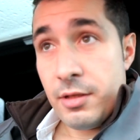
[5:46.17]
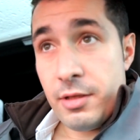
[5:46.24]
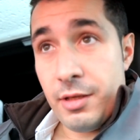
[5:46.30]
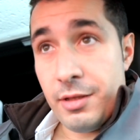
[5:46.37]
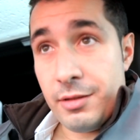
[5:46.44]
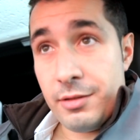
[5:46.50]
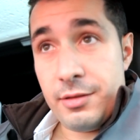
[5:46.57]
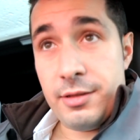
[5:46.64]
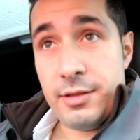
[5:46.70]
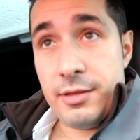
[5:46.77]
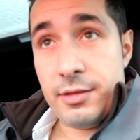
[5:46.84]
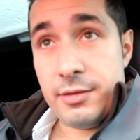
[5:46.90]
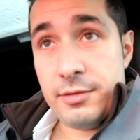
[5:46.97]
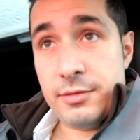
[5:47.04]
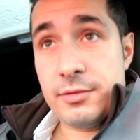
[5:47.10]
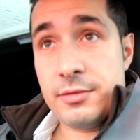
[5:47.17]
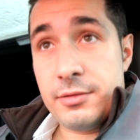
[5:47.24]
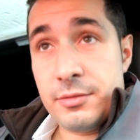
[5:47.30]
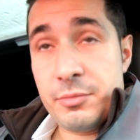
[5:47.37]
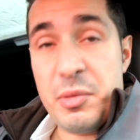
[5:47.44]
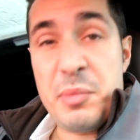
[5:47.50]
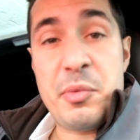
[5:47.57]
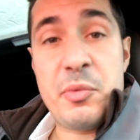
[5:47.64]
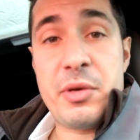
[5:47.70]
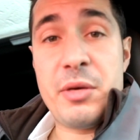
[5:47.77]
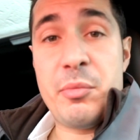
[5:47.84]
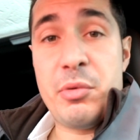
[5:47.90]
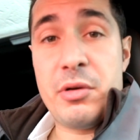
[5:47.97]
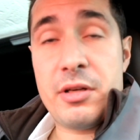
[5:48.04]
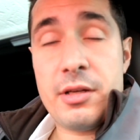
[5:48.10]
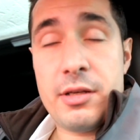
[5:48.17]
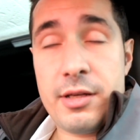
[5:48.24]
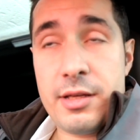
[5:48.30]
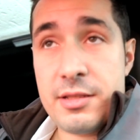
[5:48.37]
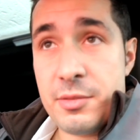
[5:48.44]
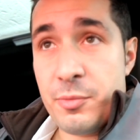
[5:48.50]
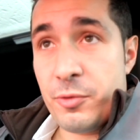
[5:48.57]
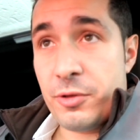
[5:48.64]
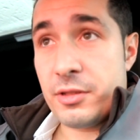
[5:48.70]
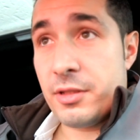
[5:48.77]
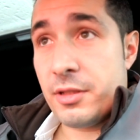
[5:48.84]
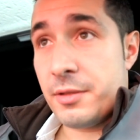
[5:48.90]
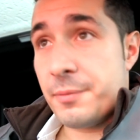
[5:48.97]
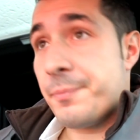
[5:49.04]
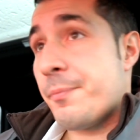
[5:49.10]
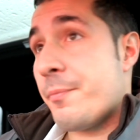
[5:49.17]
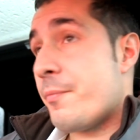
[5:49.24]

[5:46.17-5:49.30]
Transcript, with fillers: and uh, maybe read a book, get some work done.